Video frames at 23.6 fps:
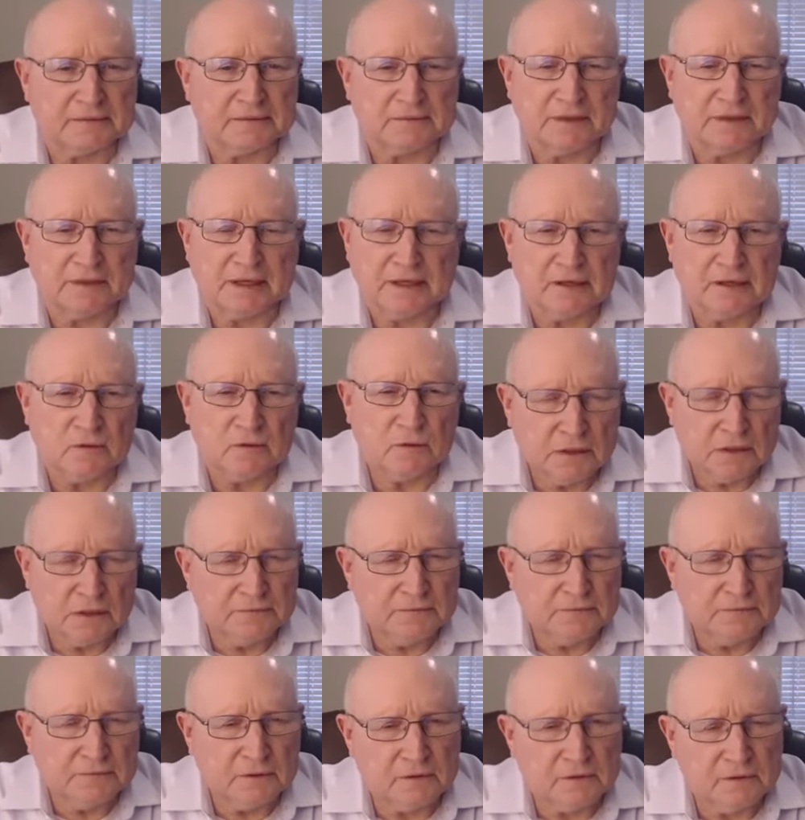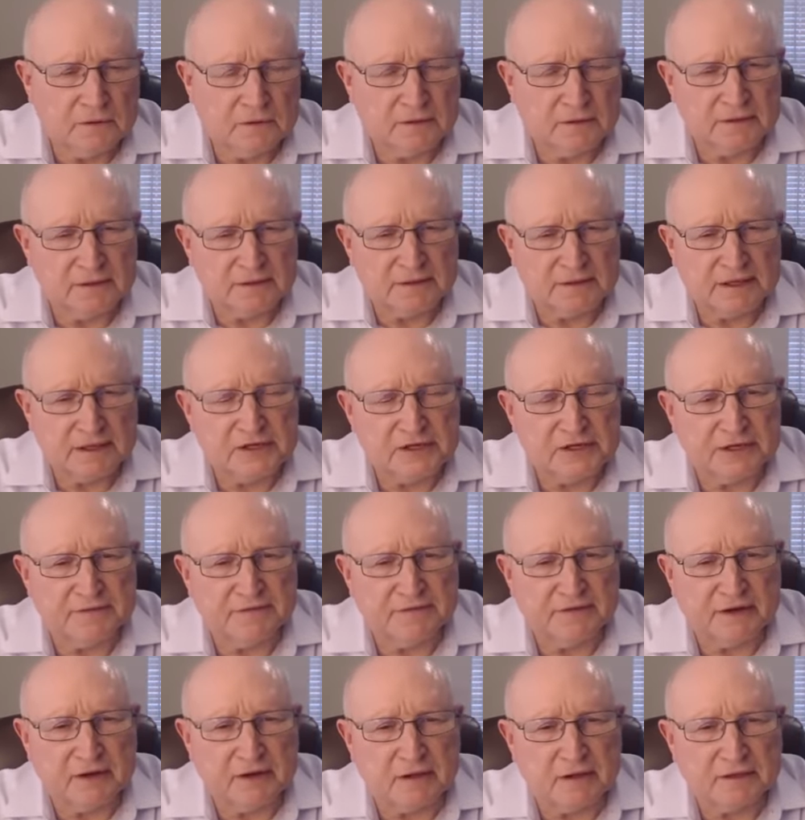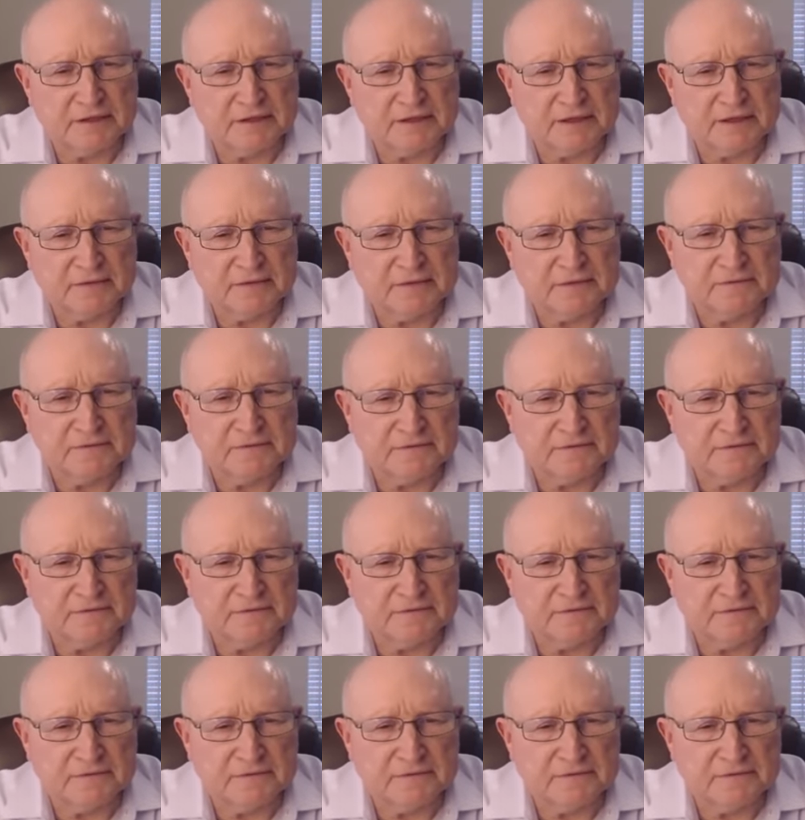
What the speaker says: We had a wonderful Thanksgiving holiday.